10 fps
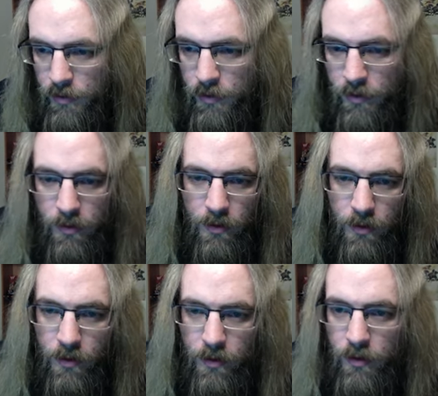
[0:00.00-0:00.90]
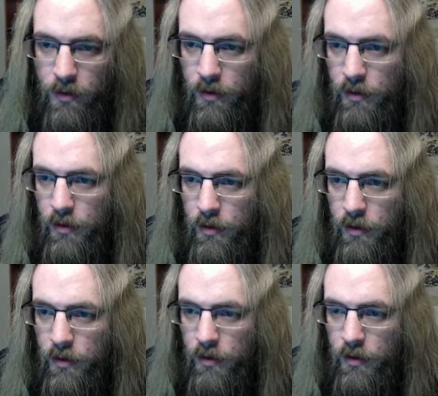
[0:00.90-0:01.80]

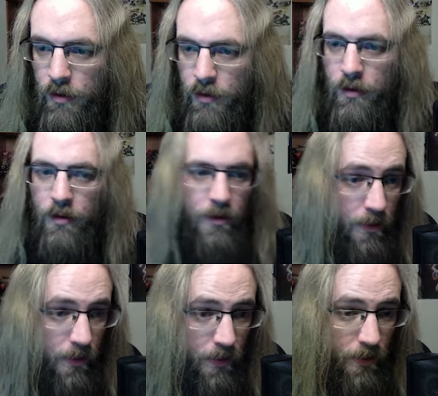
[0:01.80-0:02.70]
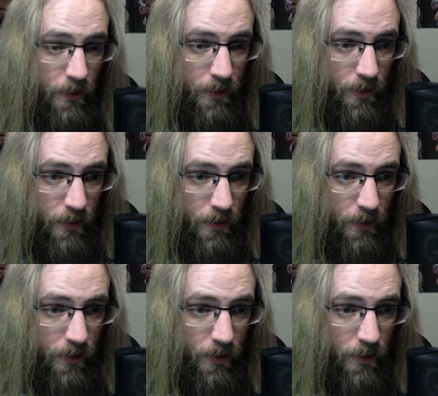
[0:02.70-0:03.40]
(no one is talking)